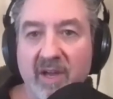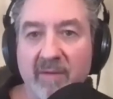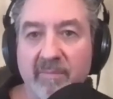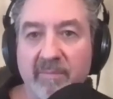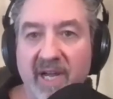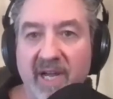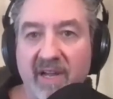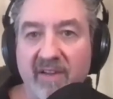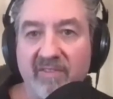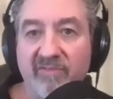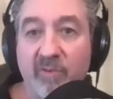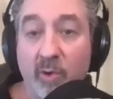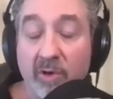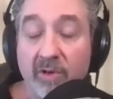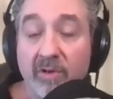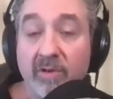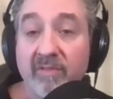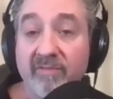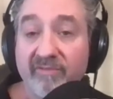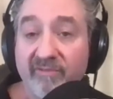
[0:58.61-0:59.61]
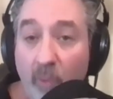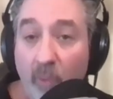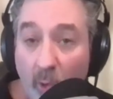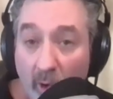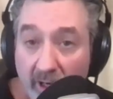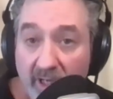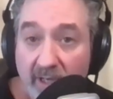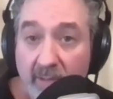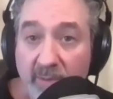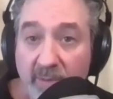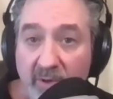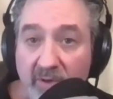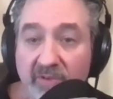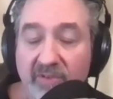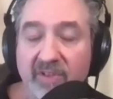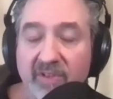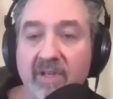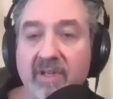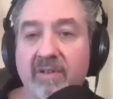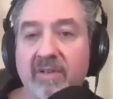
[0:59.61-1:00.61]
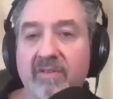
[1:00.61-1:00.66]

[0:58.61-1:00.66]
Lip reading: by 440%.